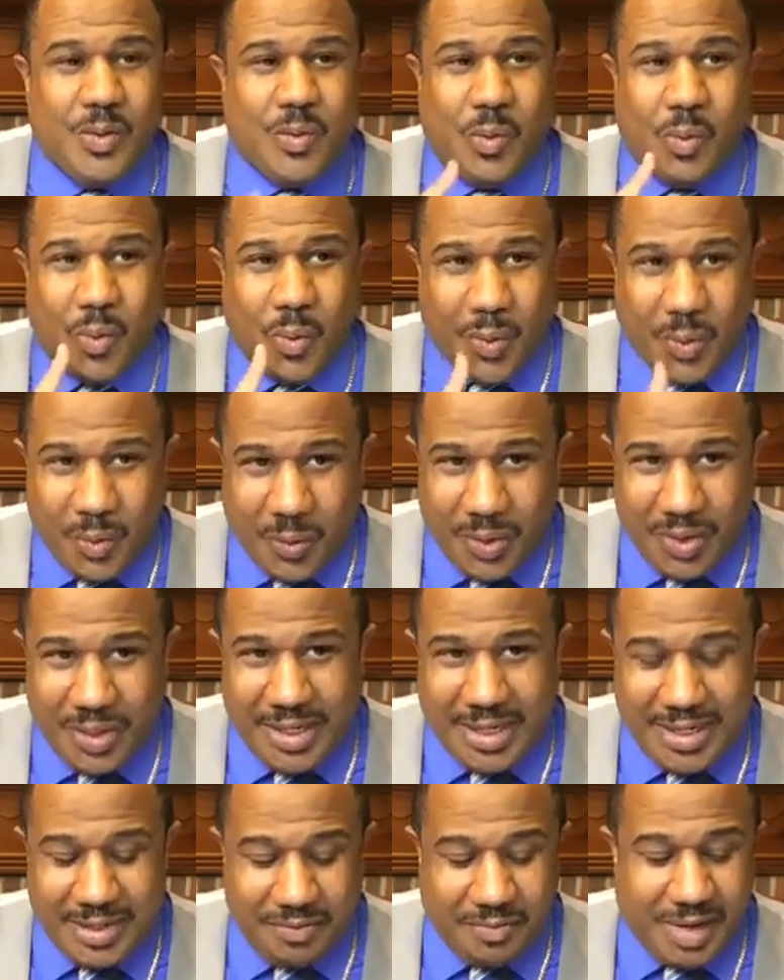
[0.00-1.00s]
Warn
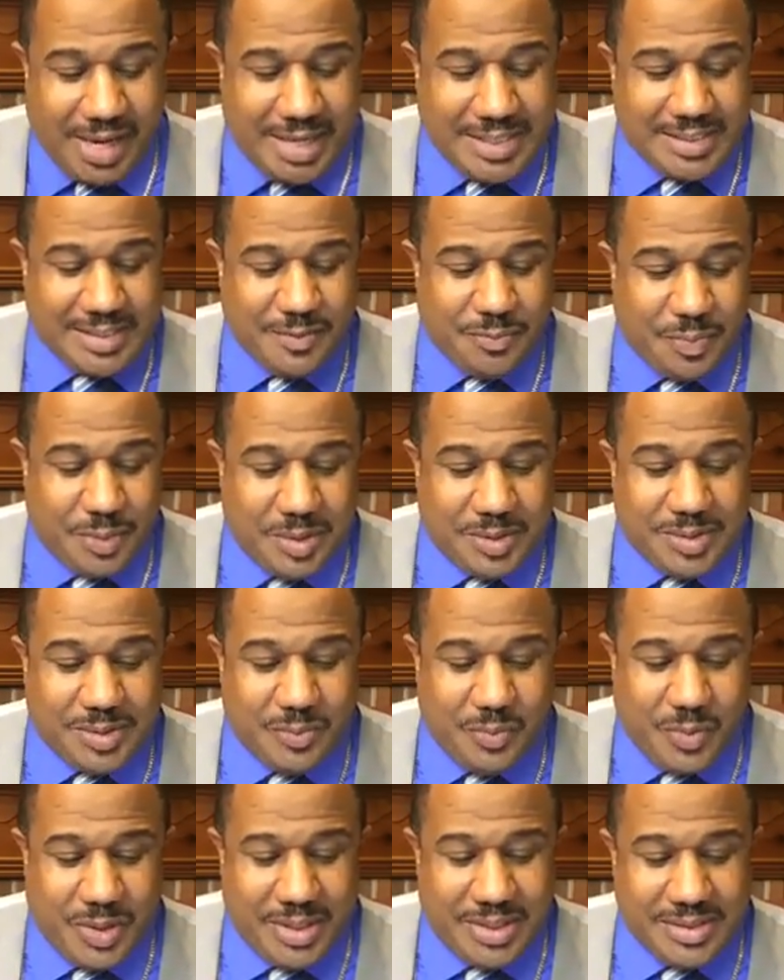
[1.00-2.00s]
a divisive
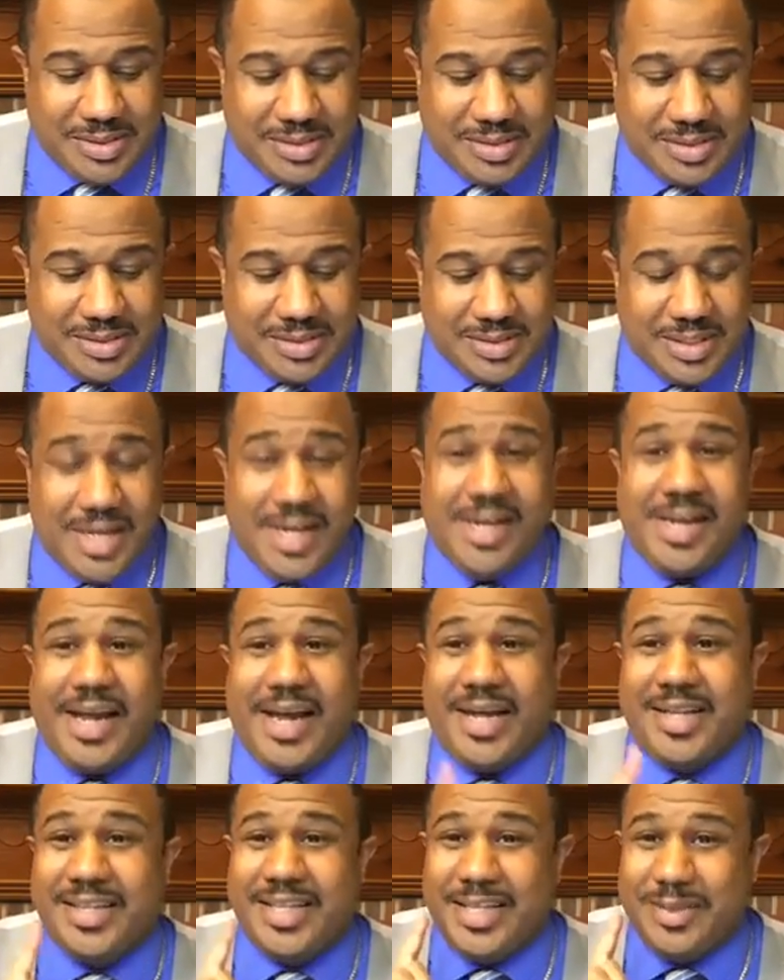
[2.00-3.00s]
person once
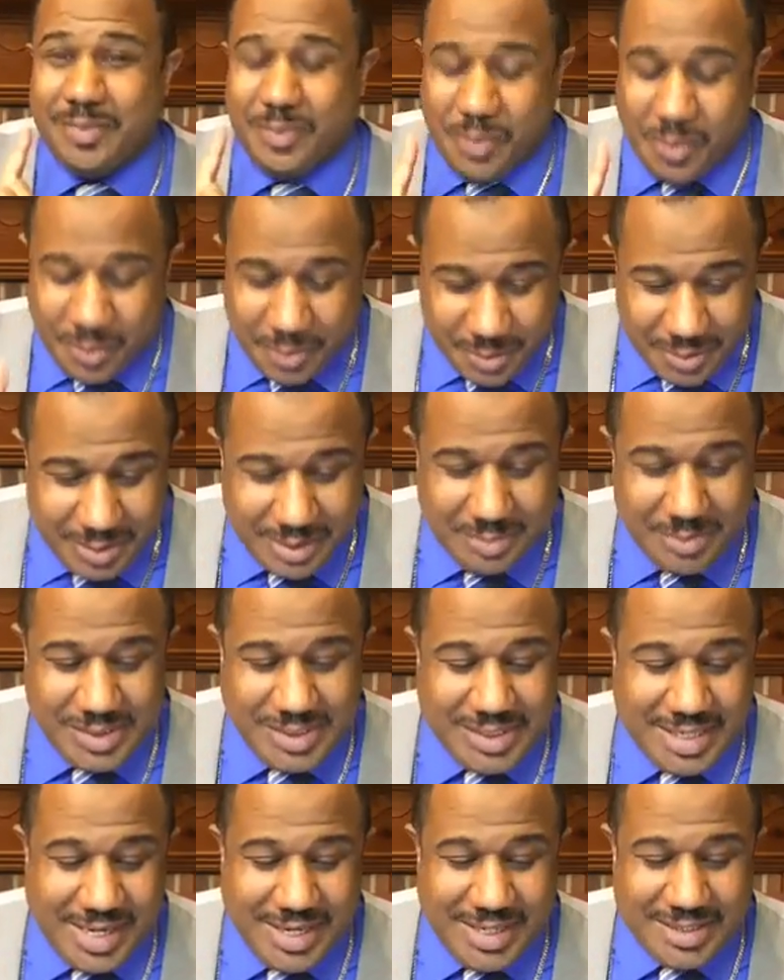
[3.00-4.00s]
and then warn them a
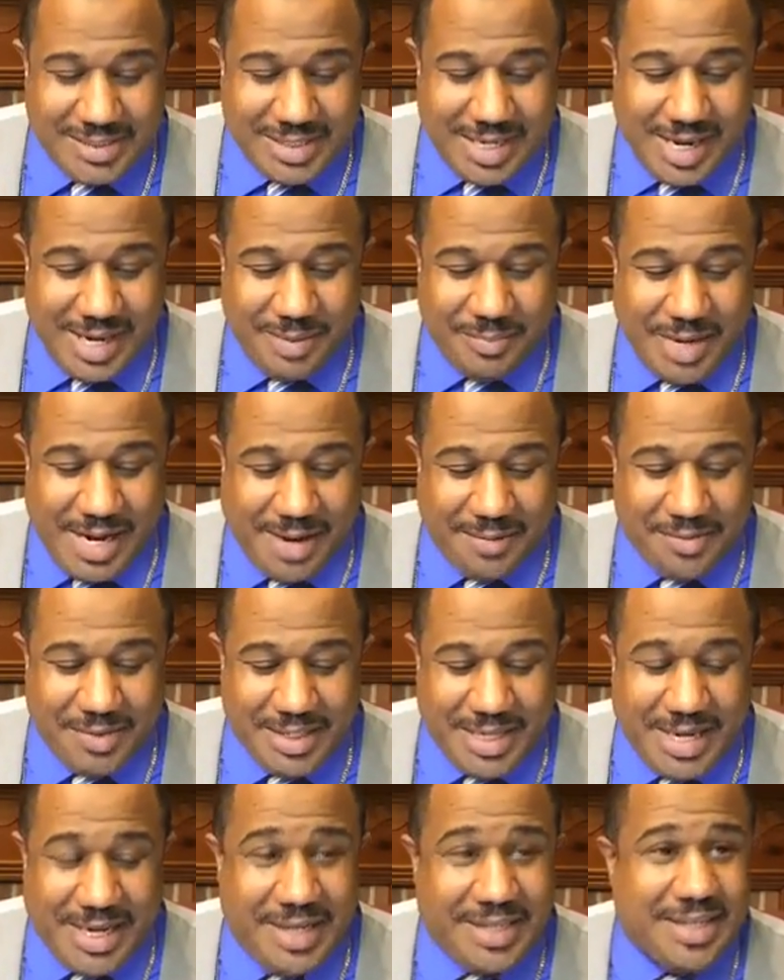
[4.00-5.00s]
second time. After
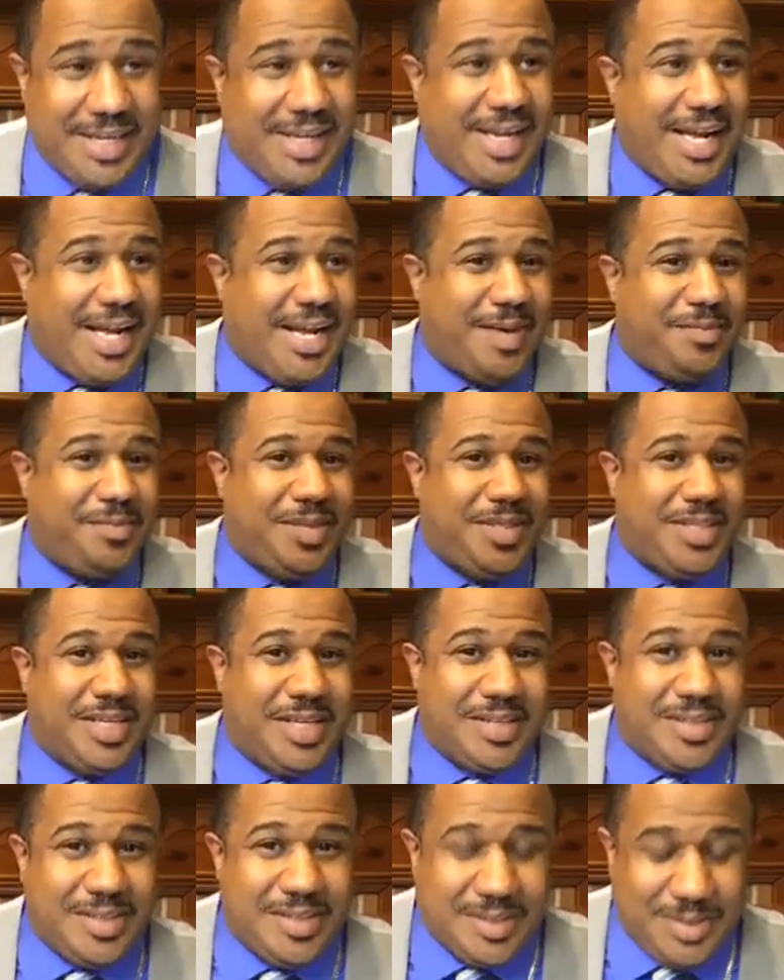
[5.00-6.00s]
that, have
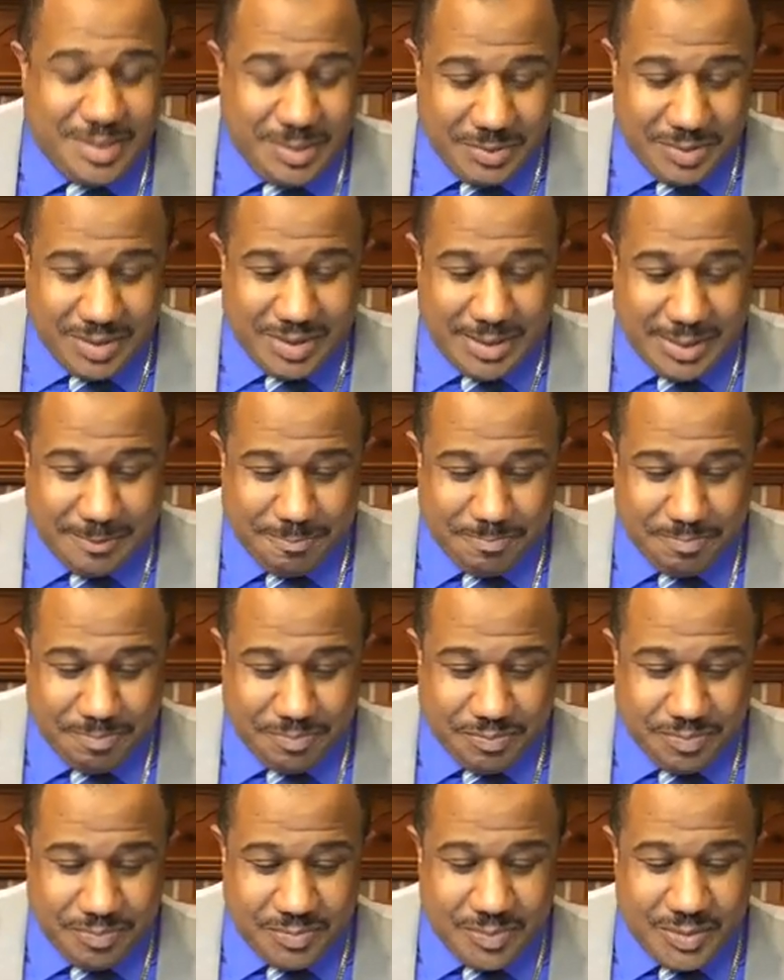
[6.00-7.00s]
nothing to do with them.
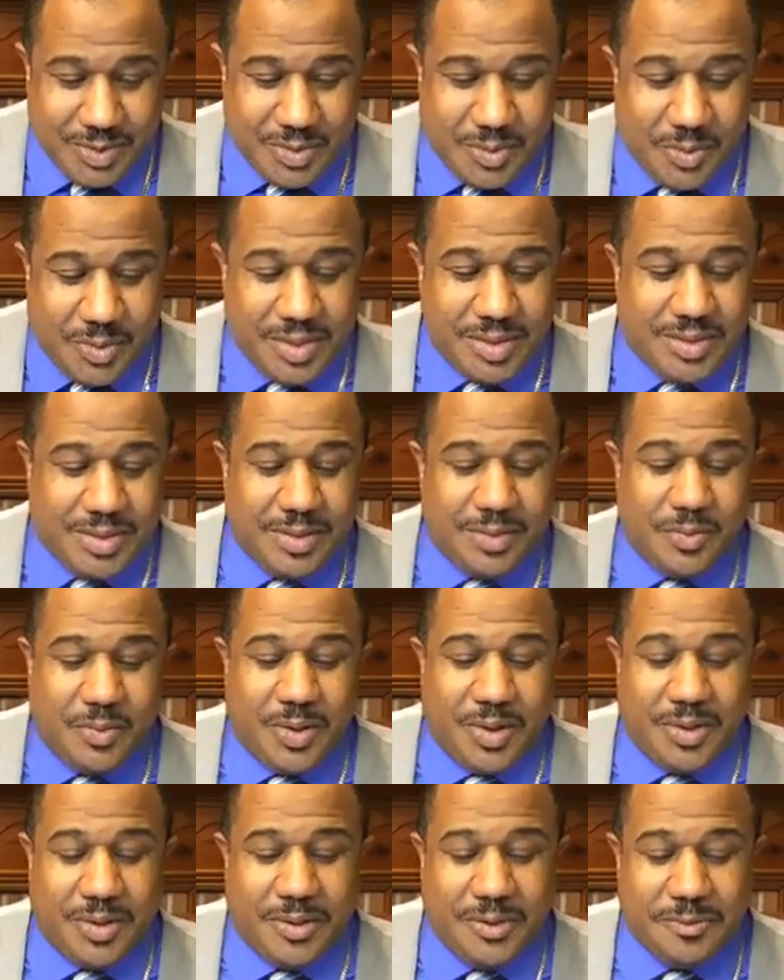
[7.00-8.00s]
According to the
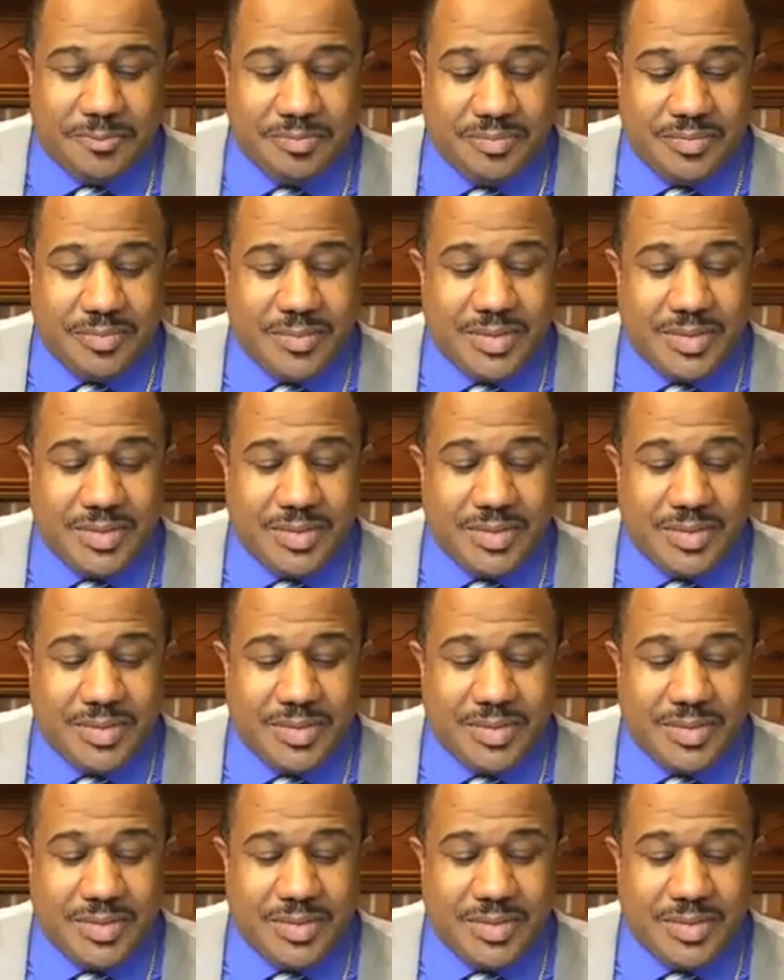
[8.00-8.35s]
word,